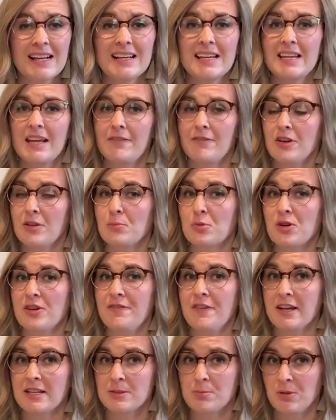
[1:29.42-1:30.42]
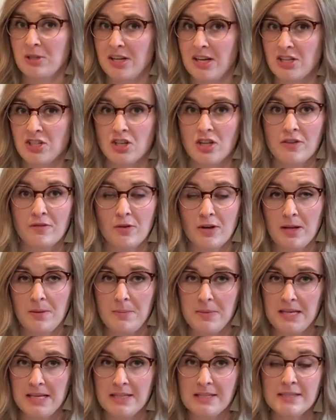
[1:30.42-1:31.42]
give a brief explanation of what it
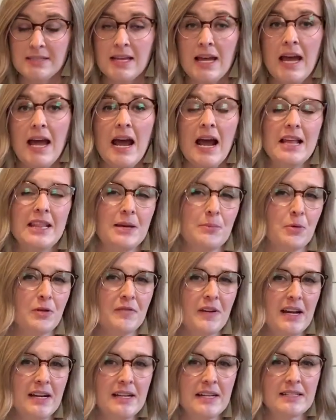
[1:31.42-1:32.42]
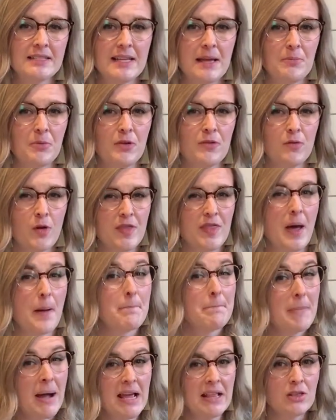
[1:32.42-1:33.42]
means, and then provide an example of what
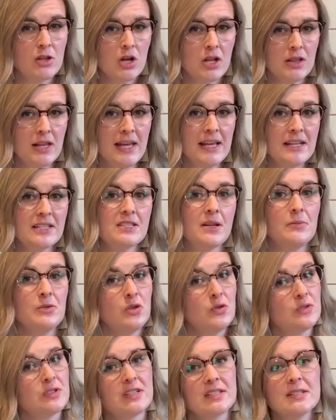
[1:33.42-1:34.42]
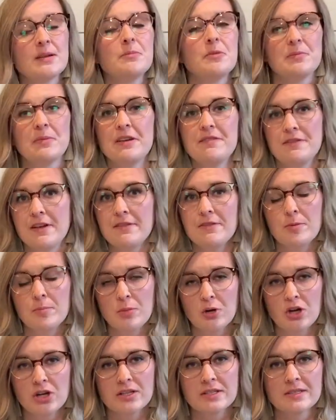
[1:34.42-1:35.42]
that might look like using some of my favorite
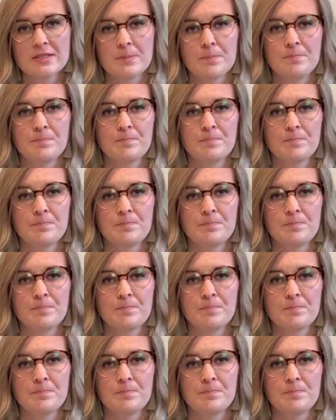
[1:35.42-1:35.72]
books.